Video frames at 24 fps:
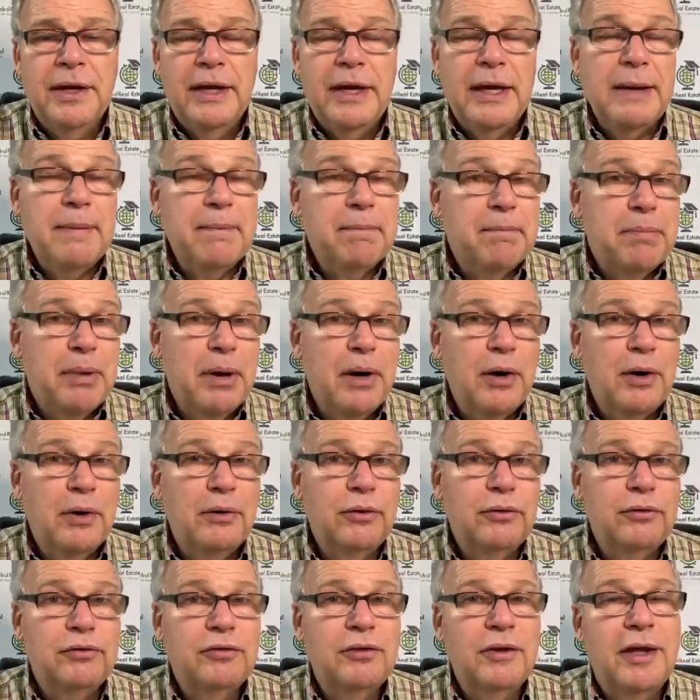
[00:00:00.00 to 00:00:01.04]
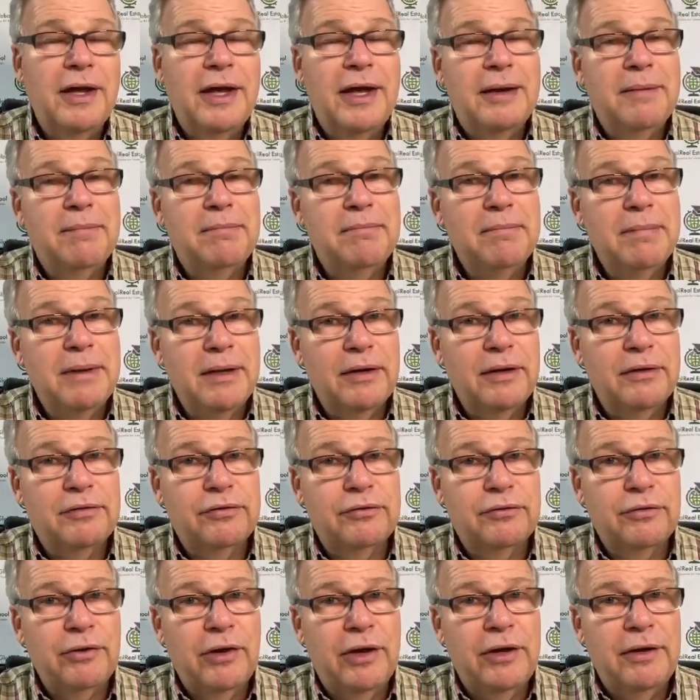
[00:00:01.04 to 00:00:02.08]
Impose
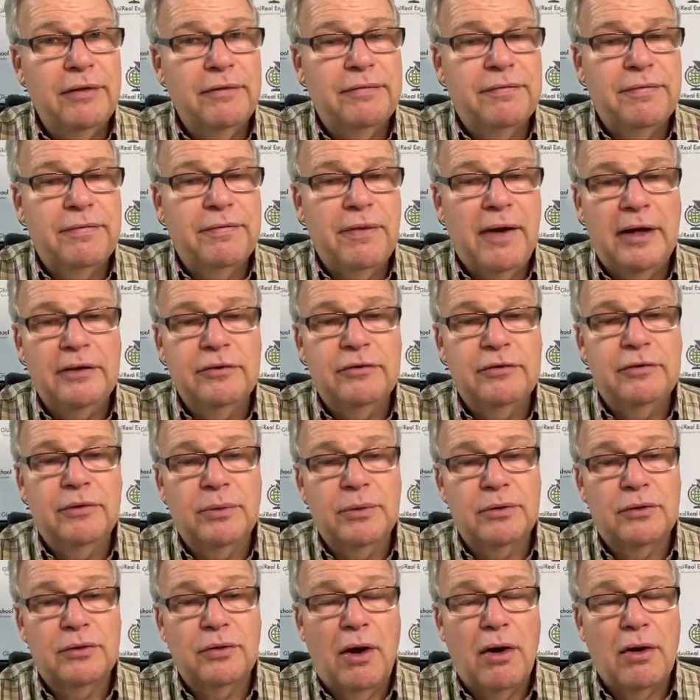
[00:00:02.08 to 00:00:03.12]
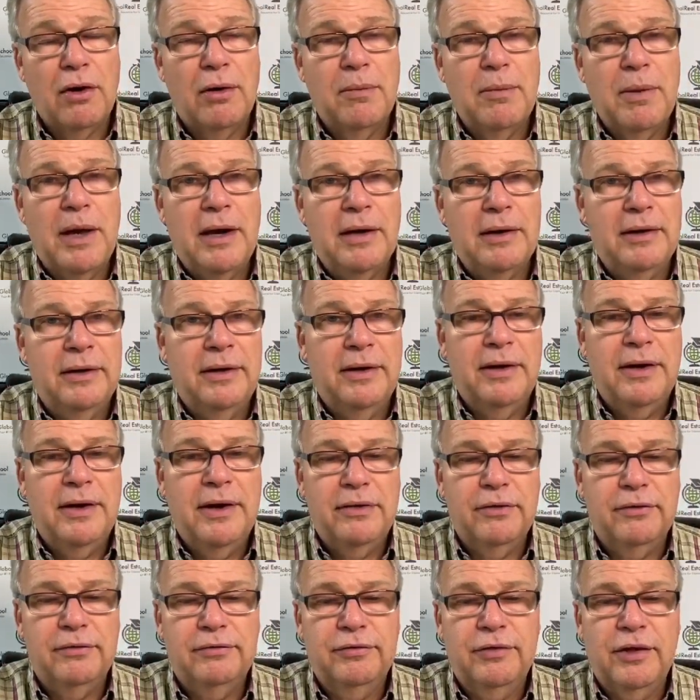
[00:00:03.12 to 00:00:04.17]
administrative fines that we'll talk about in
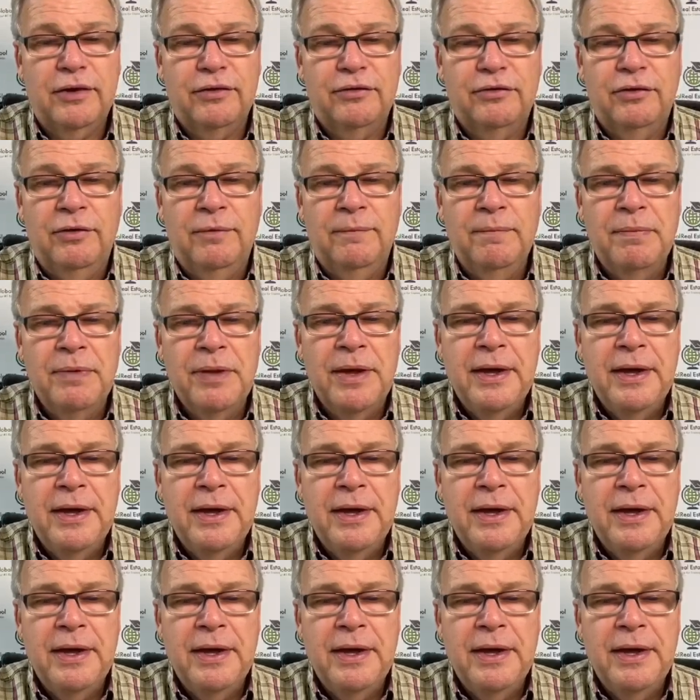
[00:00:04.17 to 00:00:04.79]
another section.